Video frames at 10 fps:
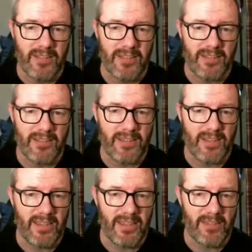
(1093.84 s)
Let's
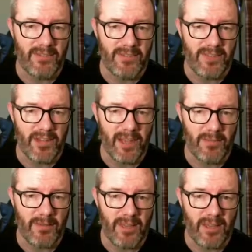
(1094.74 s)
see if it's going to
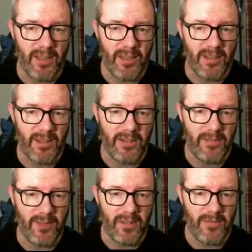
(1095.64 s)
happen here.
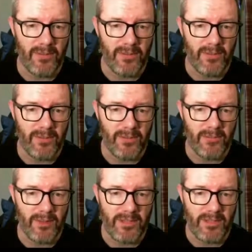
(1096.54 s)
Arlindo getting involved on the
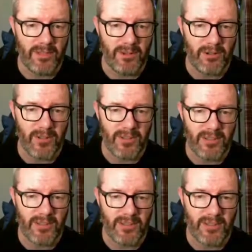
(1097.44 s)
right.
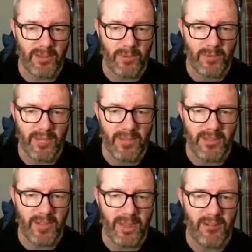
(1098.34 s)
Speranza is going to whip it
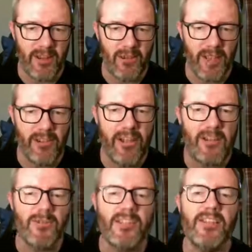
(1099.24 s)
into Cario.
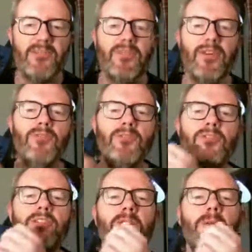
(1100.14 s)
Cario's hit the
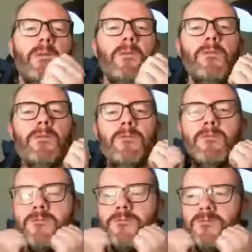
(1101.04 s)
post.
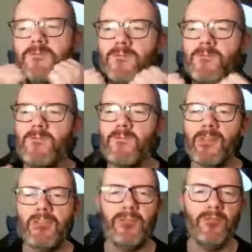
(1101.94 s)
Ooh,
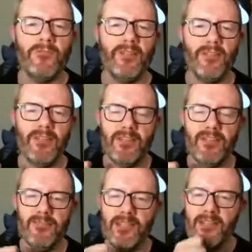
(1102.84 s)
I told you he
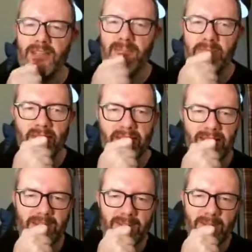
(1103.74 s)
could make an
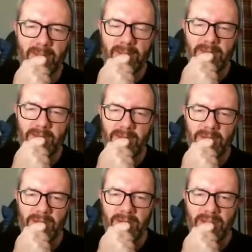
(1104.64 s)
impact.
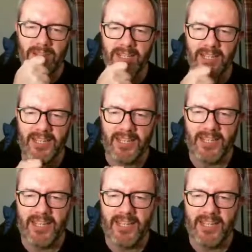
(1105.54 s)
Unfortunately,